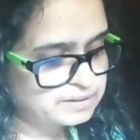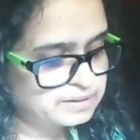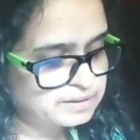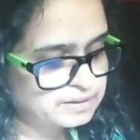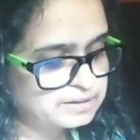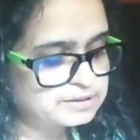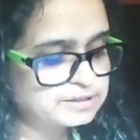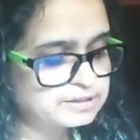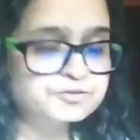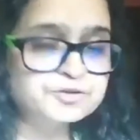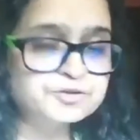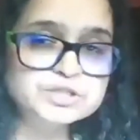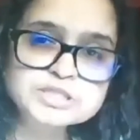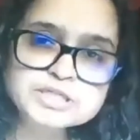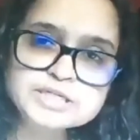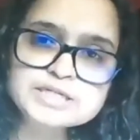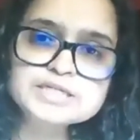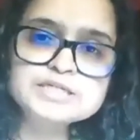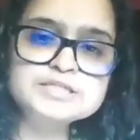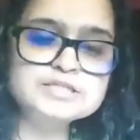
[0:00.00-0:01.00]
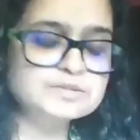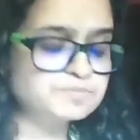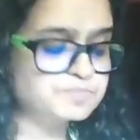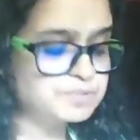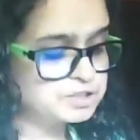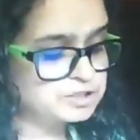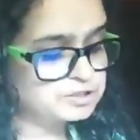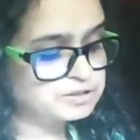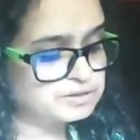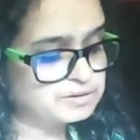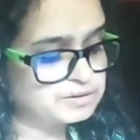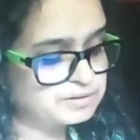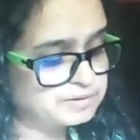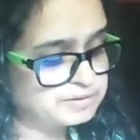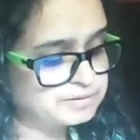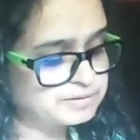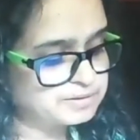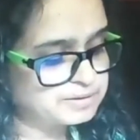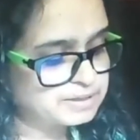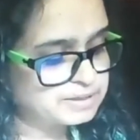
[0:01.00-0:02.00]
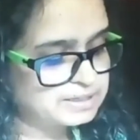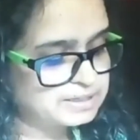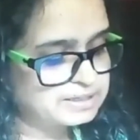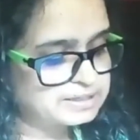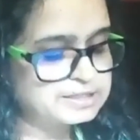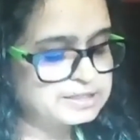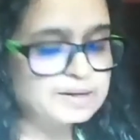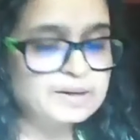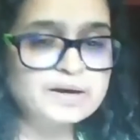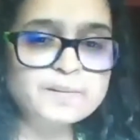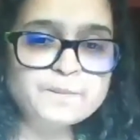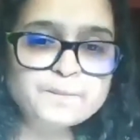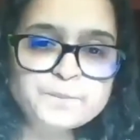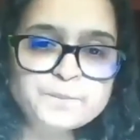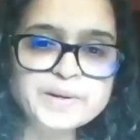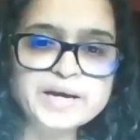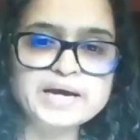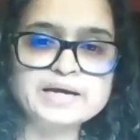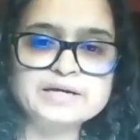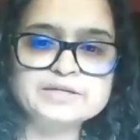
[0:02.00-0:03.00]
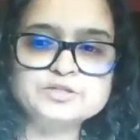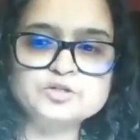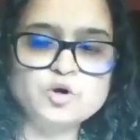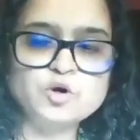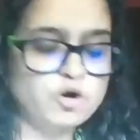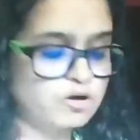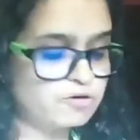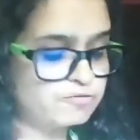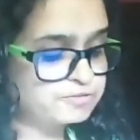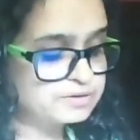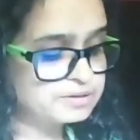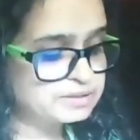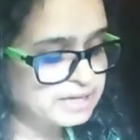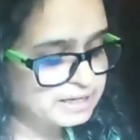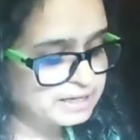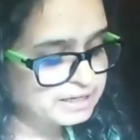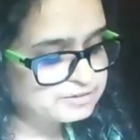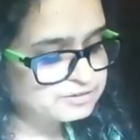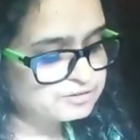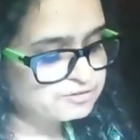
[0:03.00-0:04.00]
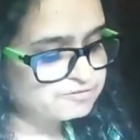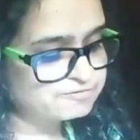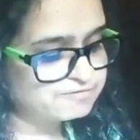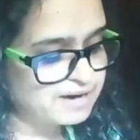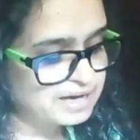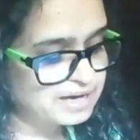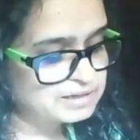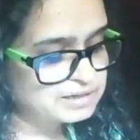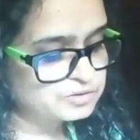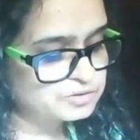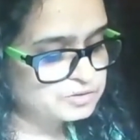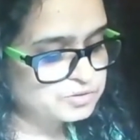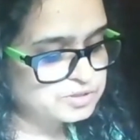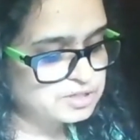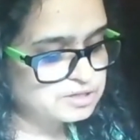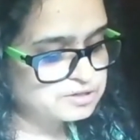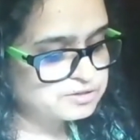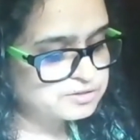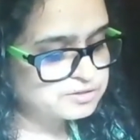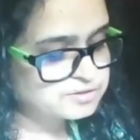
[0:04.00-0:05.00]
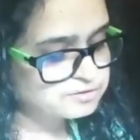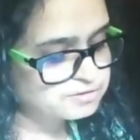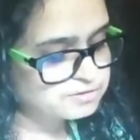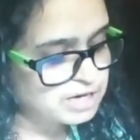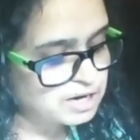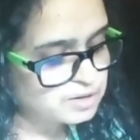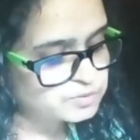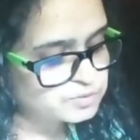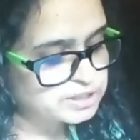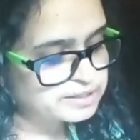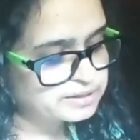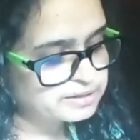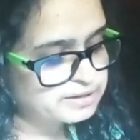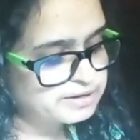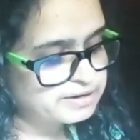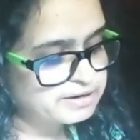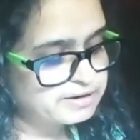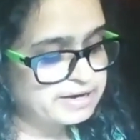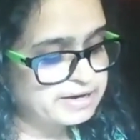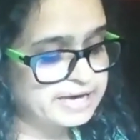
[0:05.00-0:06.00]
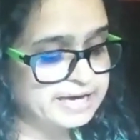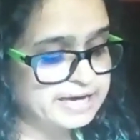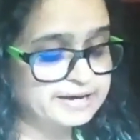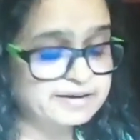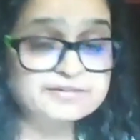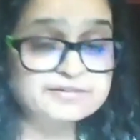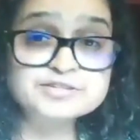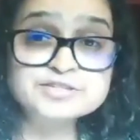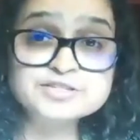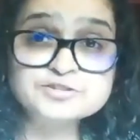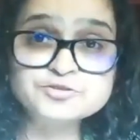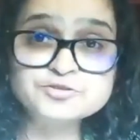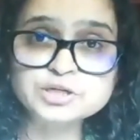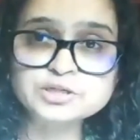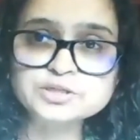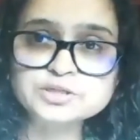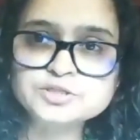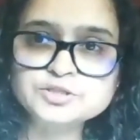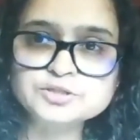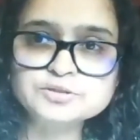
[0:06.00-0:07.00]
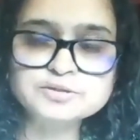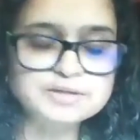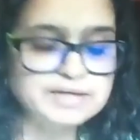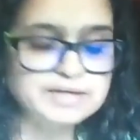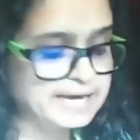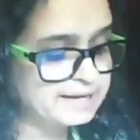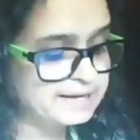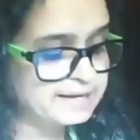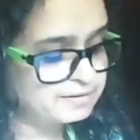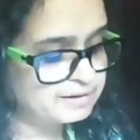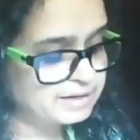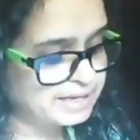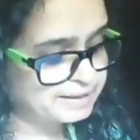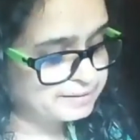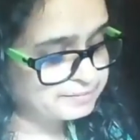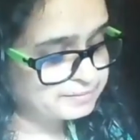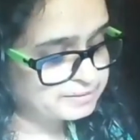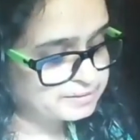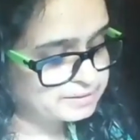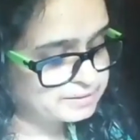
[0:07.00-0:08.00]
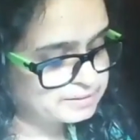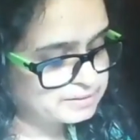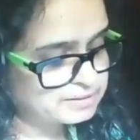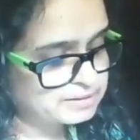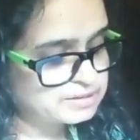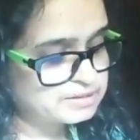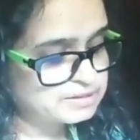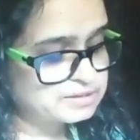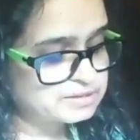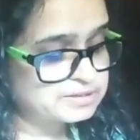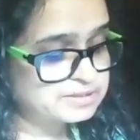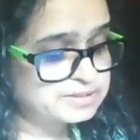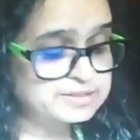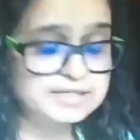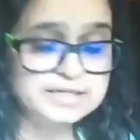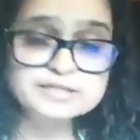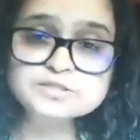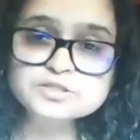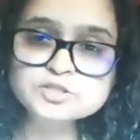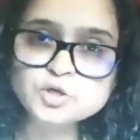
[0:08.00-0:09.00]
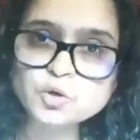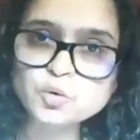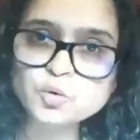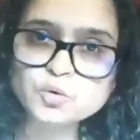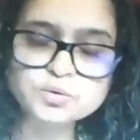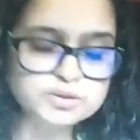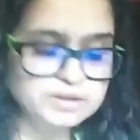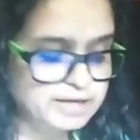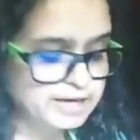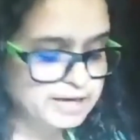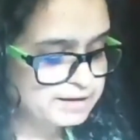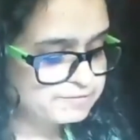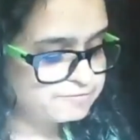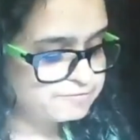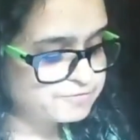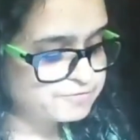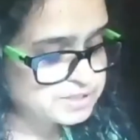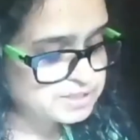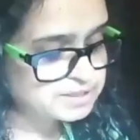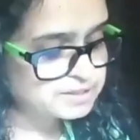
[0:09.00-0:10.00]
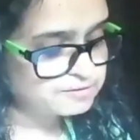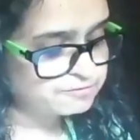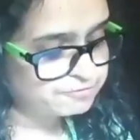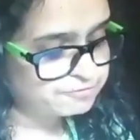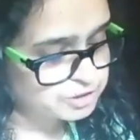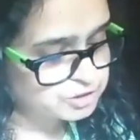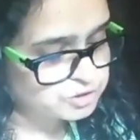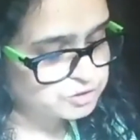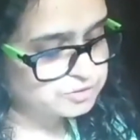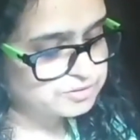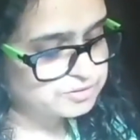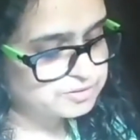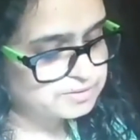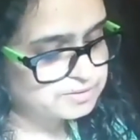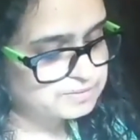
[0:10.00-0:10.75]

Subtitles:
They critiqued in particular the impact of negative values surrounding hair structure and length, skin tone, and physical features.